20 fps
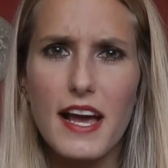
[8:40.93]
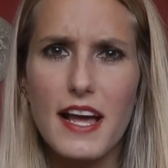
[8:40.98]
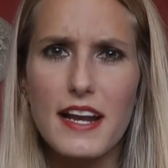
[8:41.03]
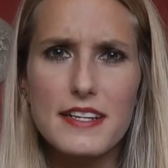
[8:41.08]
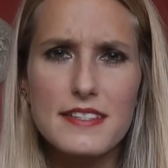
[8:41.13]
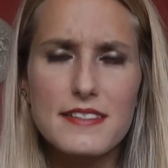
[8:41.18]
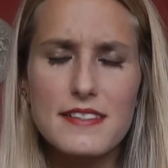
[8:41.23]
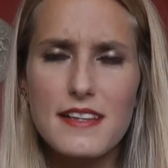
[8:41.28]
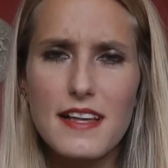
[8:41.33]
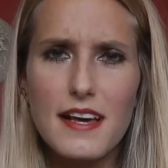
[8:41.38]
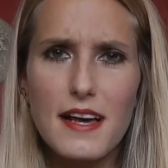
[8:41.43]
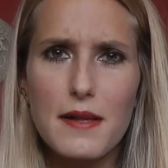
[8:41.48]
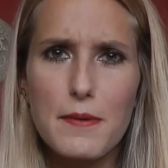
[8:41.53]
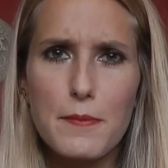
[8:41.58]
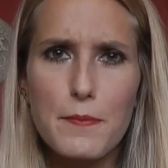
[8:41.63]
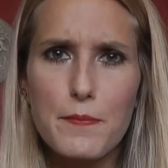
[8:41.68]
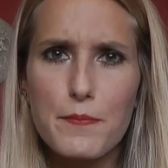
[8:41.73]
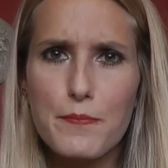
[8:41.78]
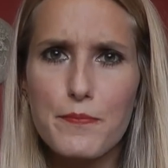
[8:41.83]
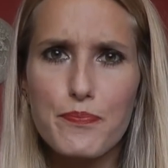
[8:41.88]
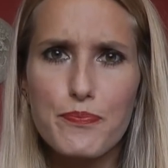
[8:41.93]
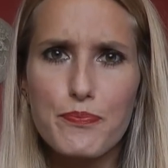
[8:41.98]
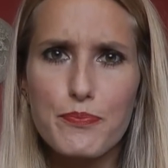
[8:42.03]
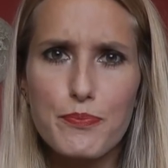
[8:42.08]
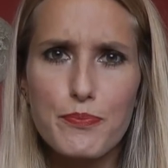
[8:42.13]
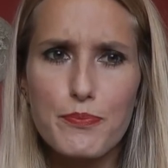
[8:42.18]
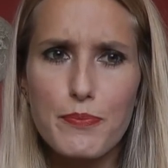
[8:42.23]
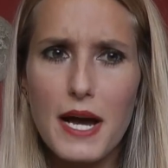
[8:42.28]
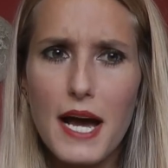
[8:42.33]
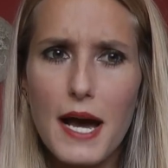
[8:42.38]
And isn't that
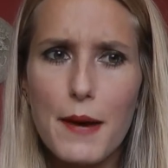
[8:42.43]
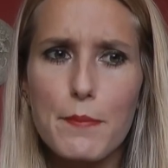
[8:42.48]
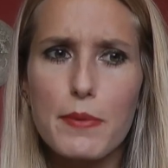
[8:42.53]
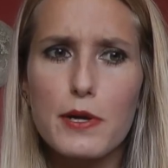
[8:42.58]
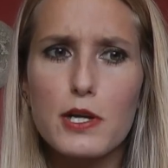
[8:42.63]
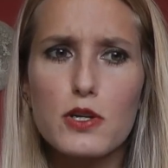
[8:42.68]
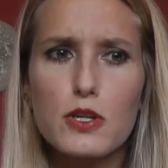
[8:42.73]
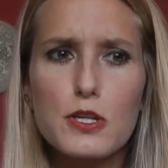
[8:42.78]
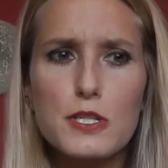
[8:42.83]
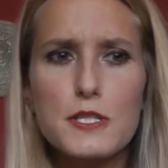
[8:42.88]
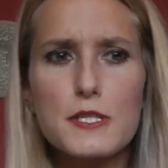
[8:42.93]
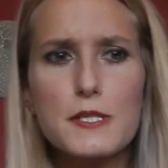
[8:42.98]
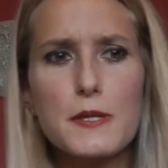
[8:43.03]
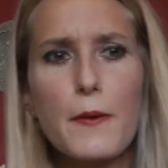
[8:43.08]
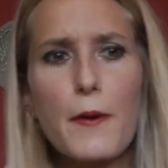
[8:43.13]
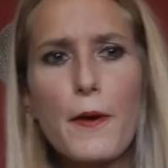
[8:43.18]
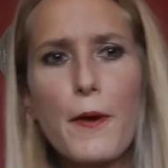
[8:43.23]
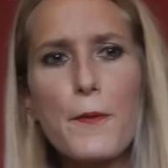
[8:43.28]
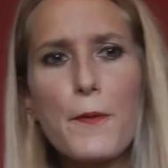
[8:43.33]
bad? Because